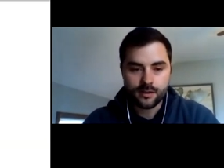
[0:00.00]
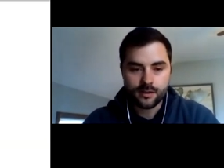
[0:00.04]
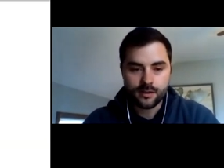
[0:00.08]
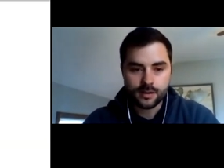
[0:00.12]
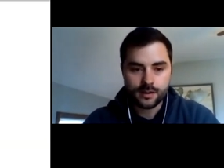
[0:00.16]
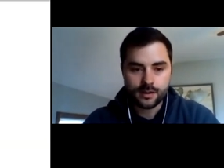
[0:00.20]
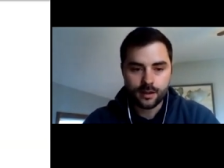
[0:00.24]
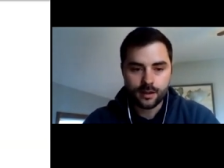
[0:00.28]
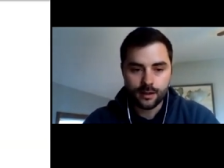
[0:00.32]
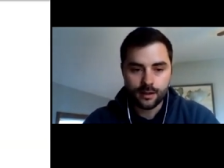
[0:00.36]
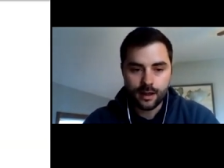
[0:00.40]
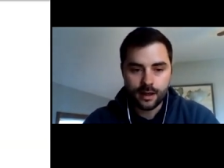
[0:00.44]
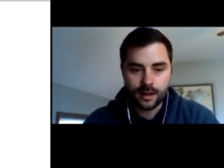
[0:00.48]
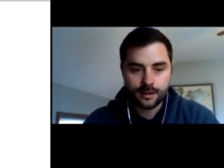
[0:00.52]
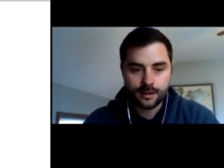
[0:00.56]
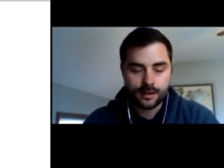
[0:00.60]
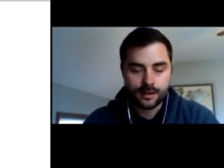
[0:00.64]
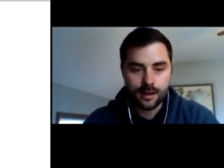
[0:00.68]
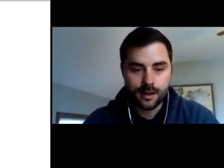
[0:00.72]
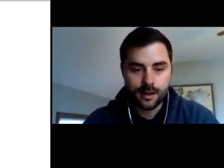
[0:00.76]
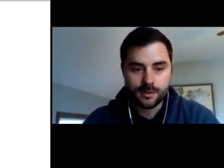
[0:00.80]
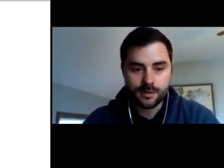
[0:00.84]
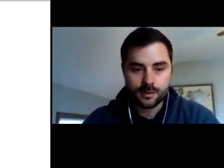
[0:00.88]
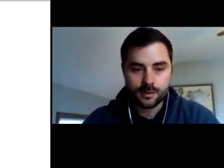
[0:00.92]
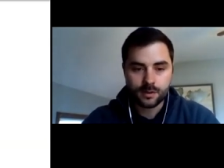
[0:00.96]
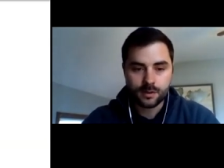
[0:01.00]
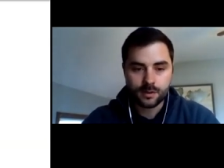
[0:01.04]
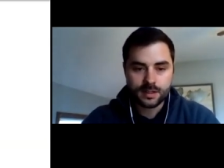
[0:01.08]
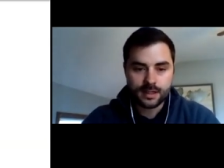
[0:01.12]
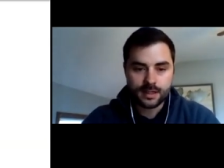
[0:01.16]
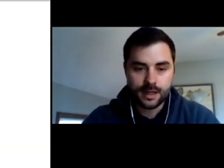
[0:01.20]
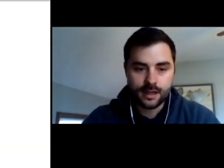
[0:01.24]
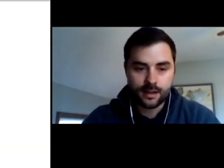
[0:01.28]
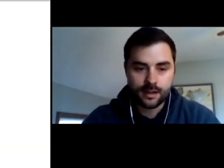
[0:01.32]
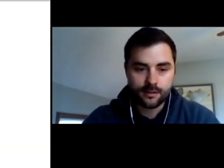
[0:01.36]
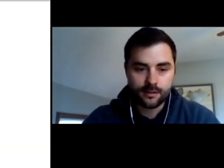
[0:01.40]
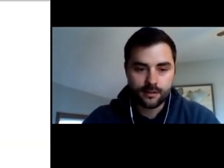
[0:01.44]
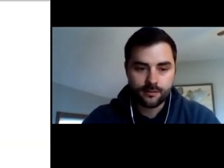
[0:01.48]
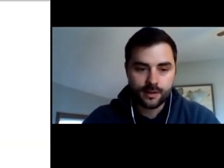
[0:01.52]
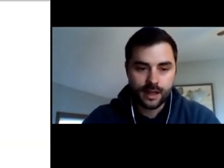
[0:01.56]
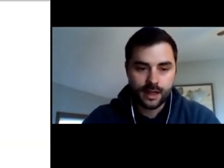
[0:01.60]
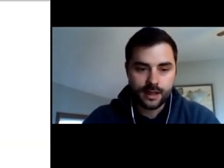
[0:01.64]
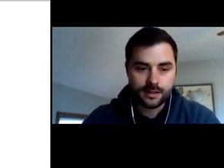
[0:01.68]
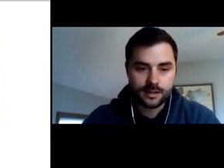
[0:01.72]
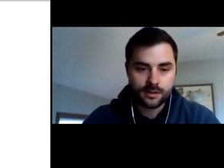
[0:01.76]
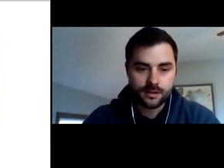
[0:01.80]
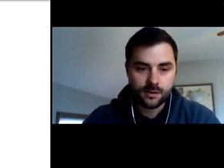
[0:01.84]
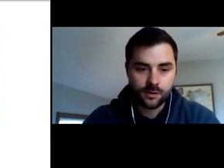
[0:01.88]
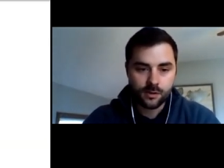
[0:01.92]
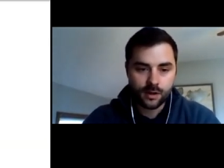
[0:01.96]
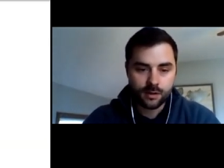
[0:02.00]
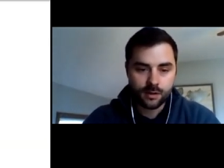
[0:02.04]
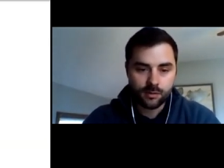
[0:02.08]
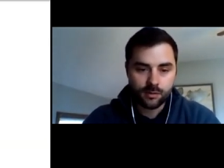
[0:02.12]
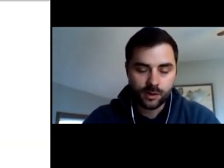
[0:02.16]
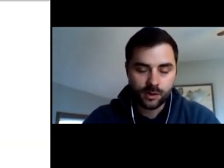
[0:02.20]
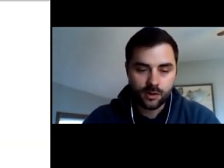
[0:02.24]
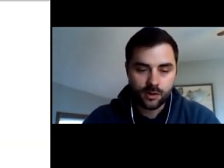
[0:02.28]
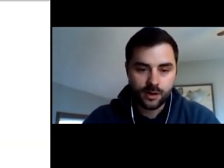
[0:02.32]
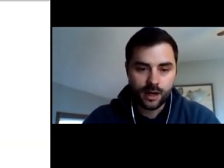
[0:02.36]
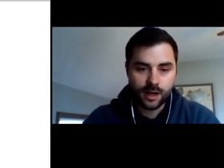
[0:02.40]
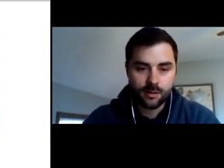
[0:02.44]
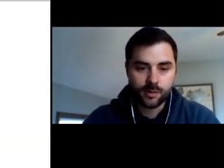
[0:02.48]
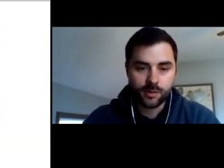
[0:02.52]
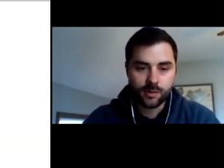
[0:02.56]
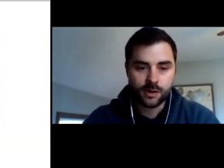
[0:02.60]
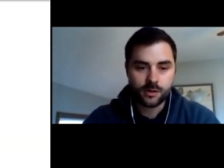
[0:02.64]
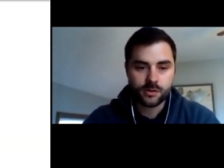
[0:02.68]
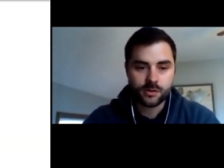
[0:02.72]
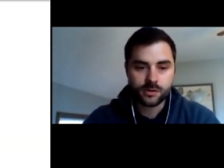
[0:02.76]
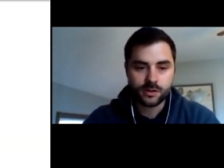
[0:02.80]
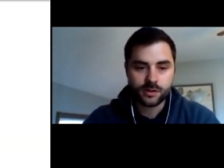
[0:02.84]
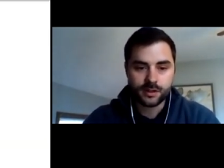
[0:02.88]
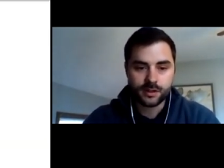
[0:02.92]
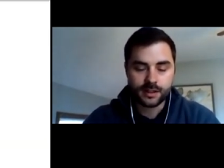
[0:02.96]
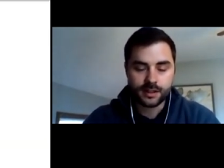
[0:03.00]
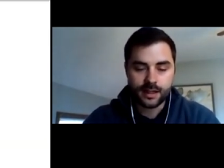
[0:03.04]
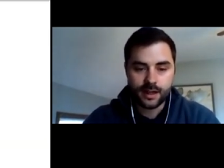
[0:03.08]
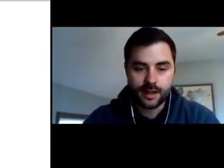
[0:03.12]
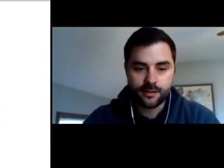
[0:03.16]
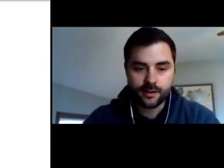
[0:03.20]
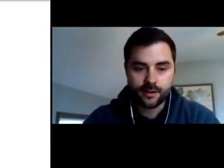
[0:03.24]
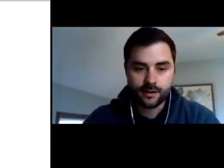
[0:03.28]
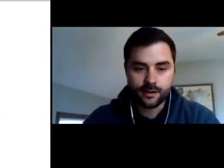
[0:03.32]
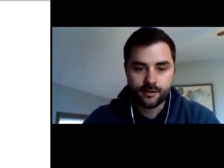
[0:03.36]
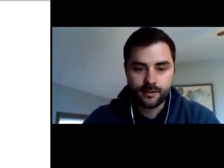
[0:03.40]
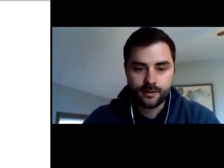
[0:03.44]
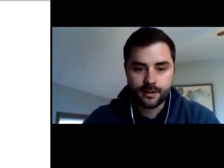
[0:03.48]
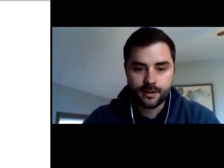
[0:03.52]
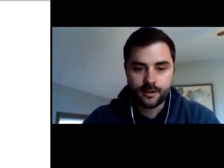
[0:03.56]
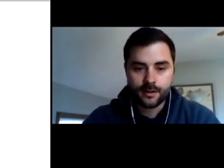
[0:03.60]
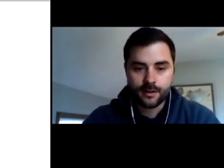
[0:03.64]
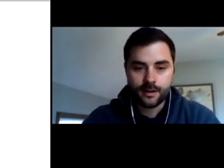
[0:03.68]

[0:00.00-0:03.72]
then just a lot of times I will say guys do run ProDine, ProDrill together,